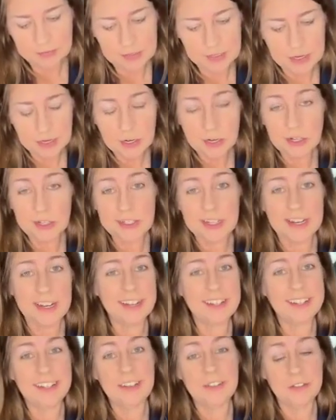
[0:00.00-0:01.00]
Snickers, and
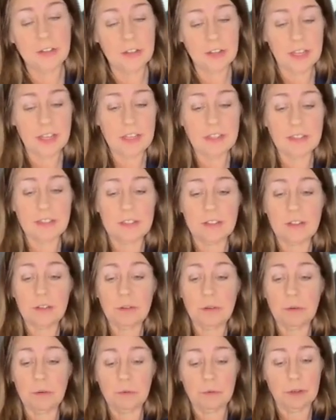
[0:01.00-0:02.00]
I love cookies,
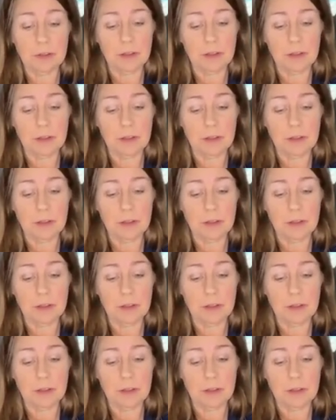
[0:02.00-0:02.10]
so